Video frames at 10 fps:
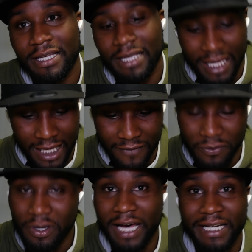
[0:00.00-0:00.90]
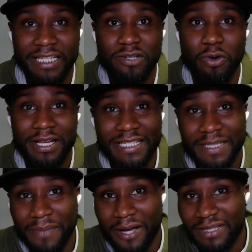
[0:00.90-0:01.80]
hey, if you got any questions
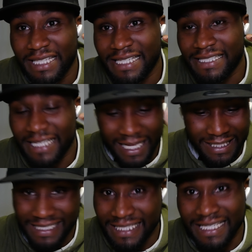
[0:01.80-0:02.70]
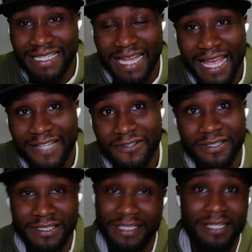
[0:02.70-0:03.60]
about these that I didn't answer,
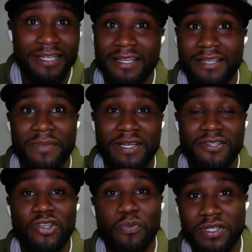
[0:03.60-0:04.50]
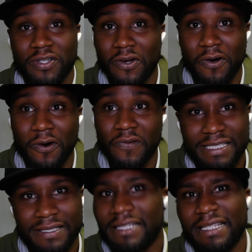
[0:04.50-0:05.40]
because, man, there's so much to go over,
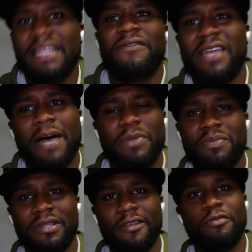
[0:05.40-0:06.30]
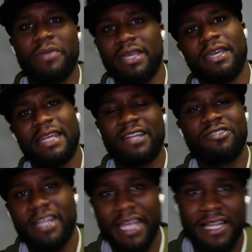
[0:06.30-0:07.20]
leave a comment below, man, and I'll
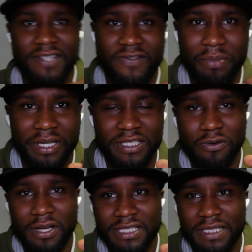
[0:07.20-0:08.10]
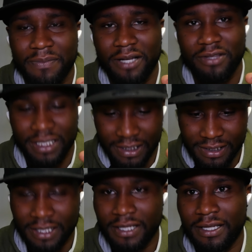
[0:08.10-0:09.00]
try to answer everybody's questions about these.
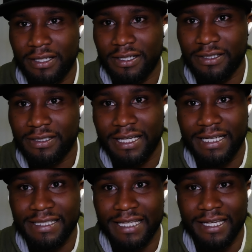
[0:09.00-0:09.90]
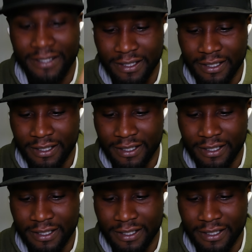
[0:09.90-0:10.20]
Because, like I say,